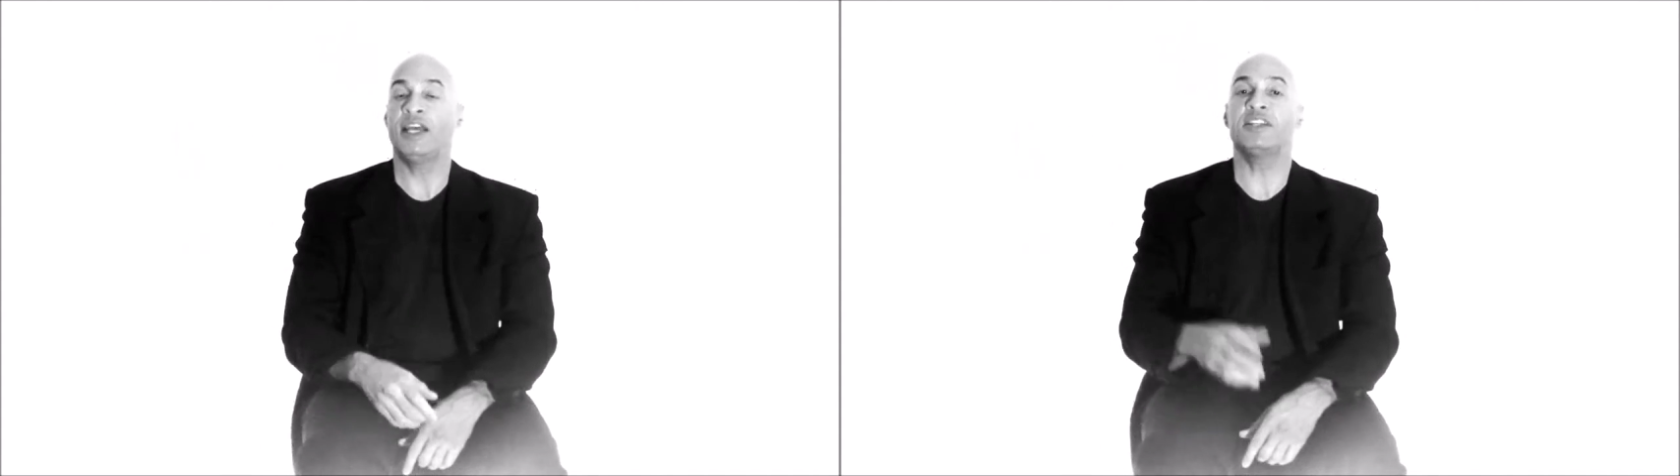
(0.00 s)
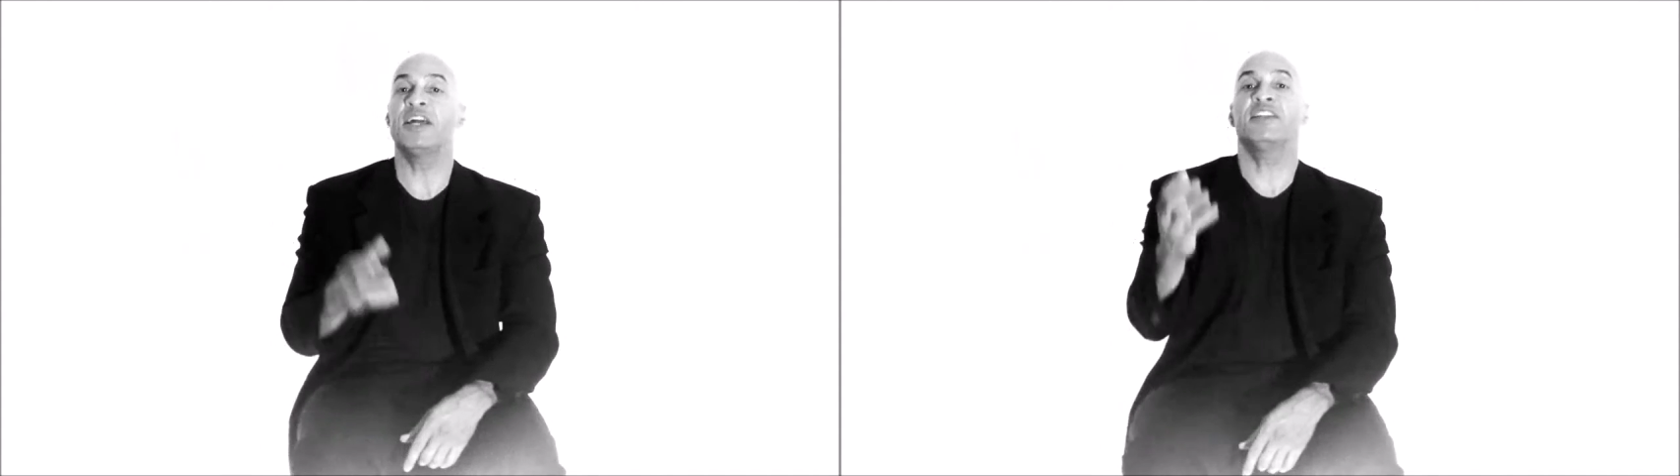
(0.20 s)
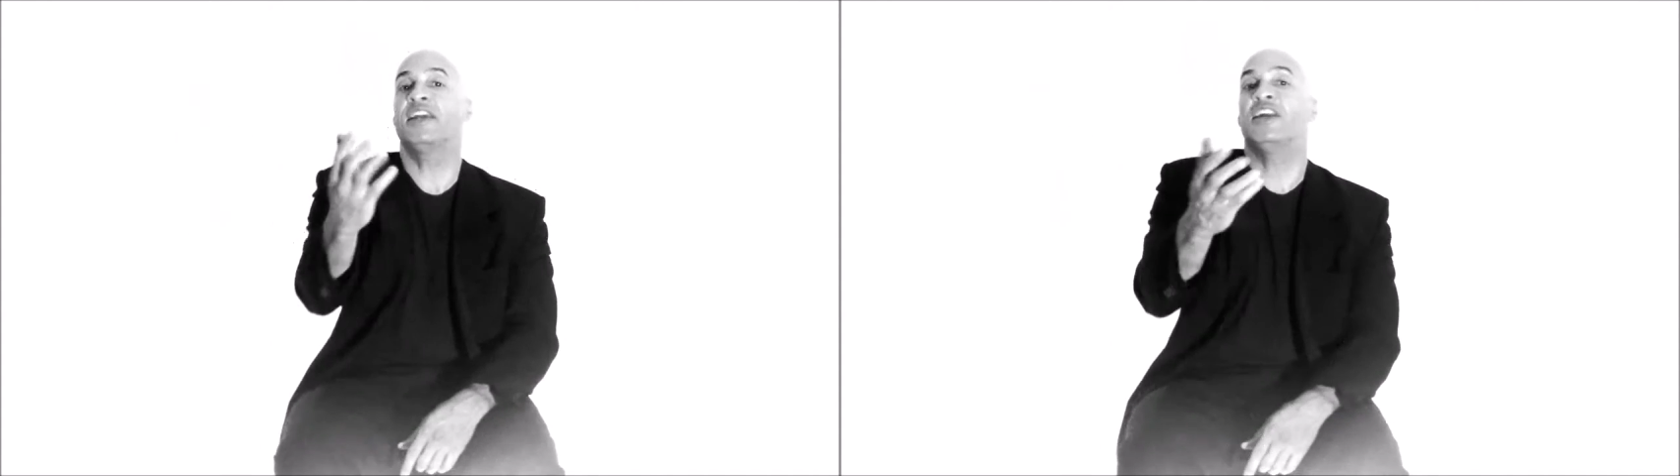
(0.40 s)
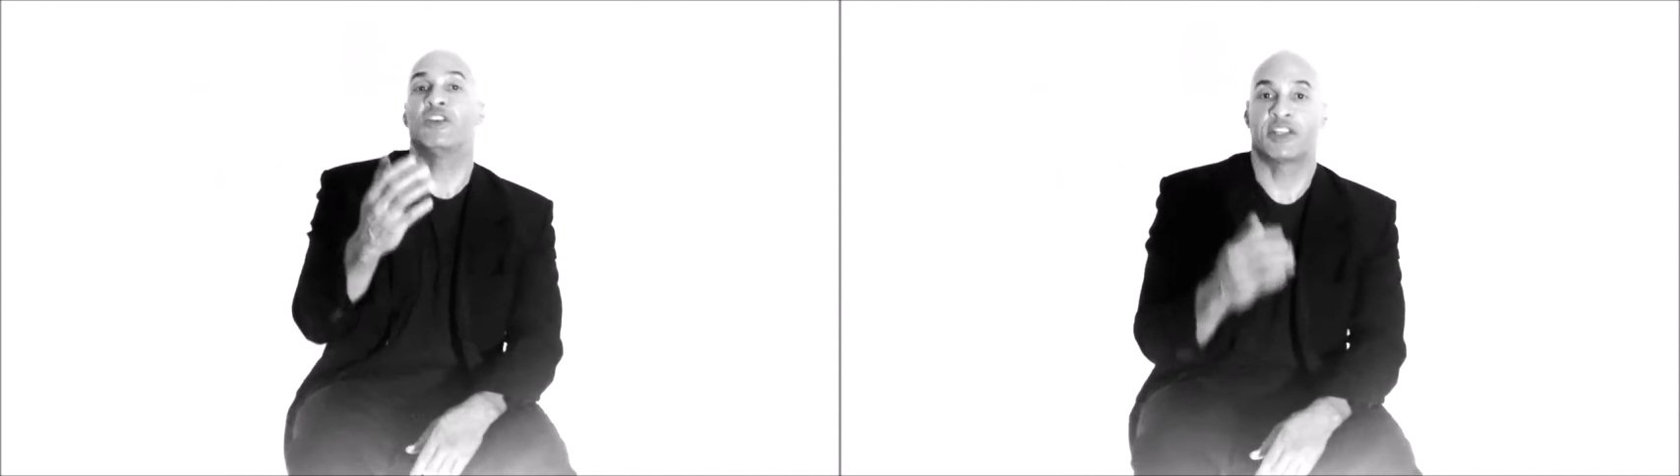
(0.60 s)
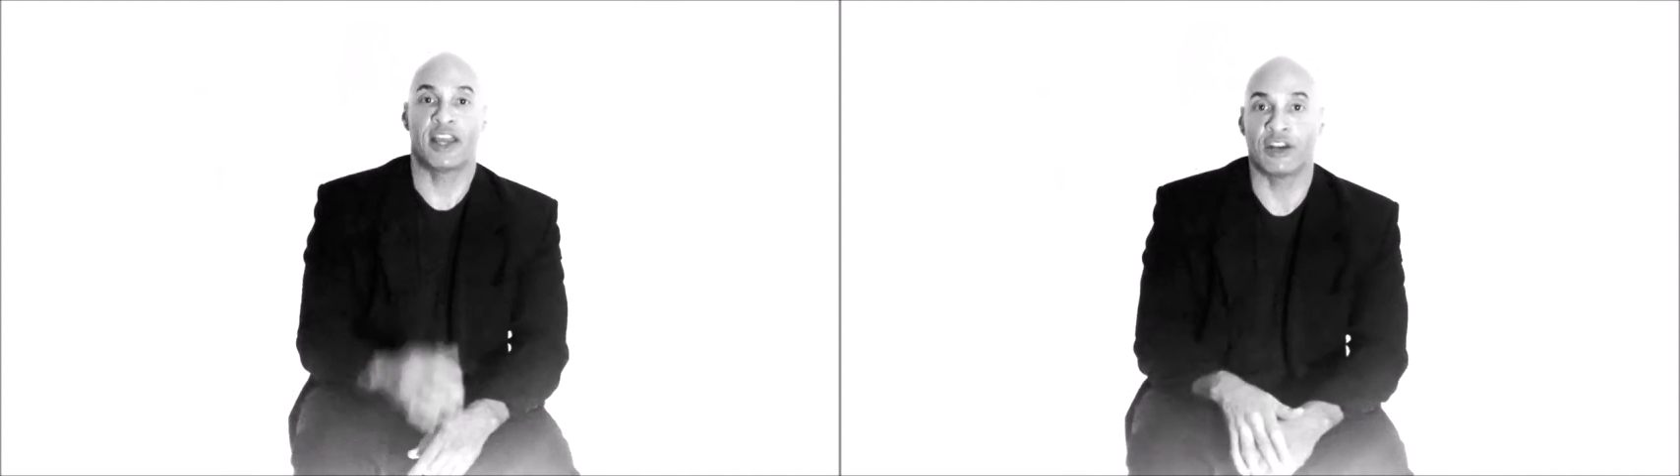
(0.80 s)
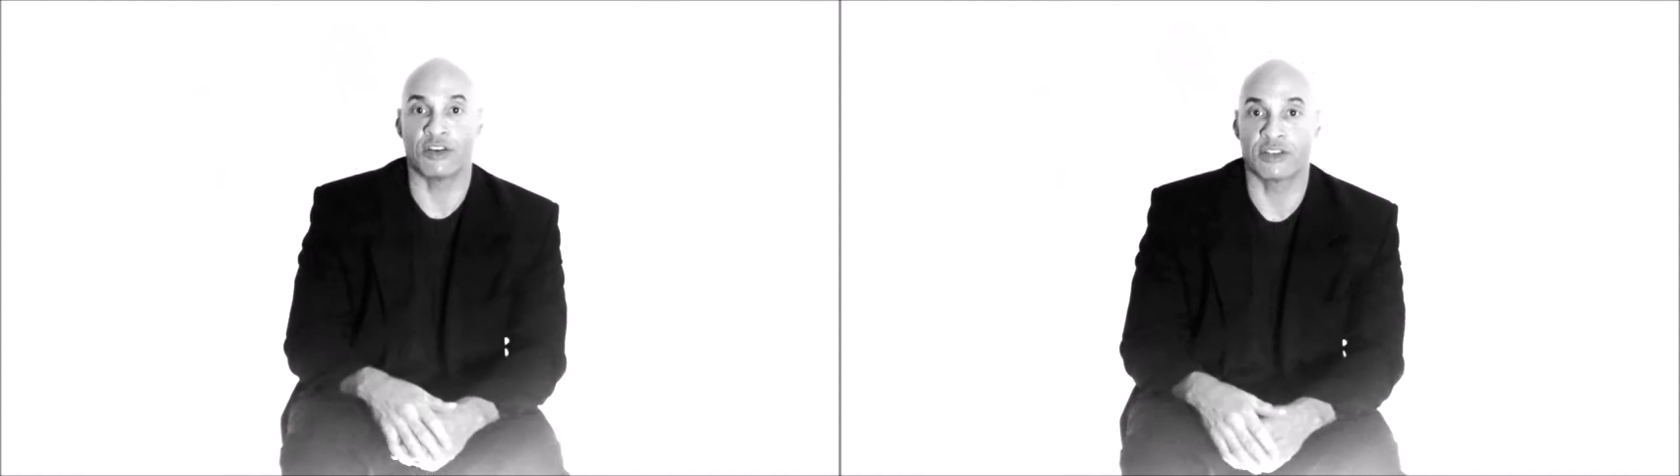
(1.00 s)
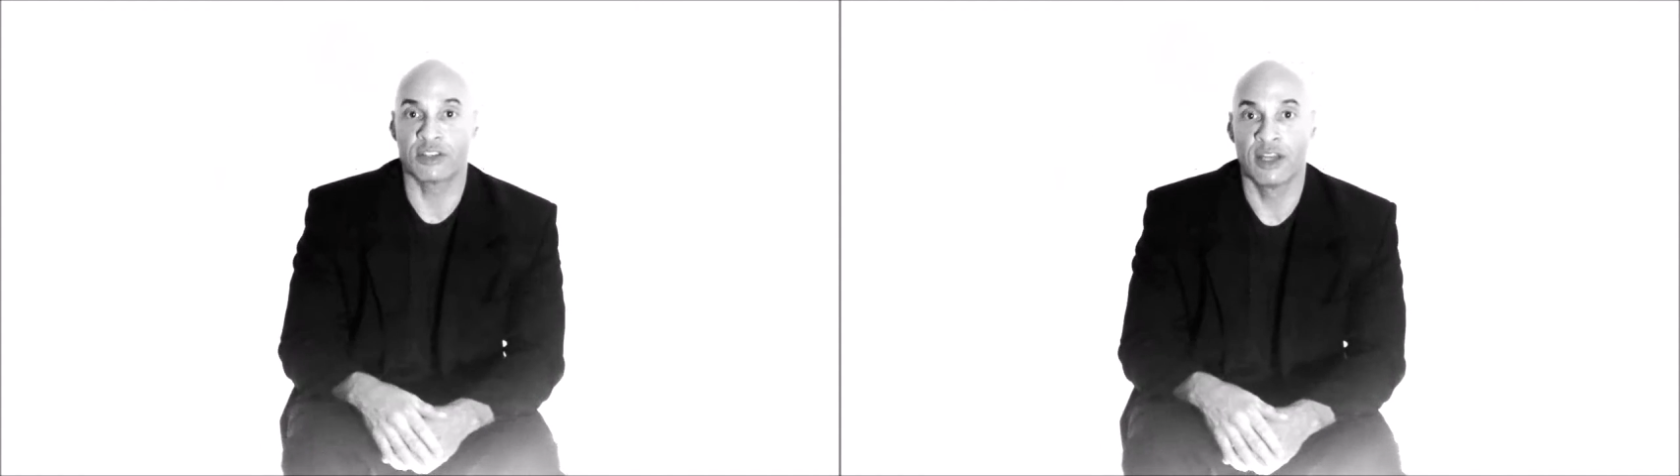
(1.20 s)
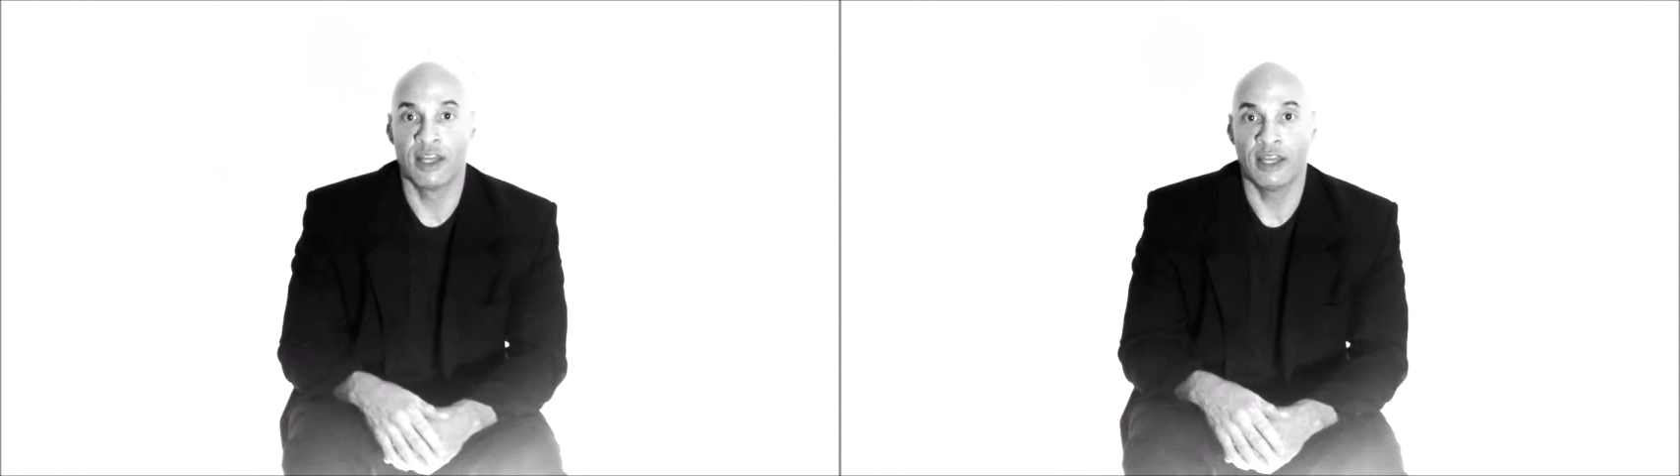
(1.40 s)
It's not the entertainers.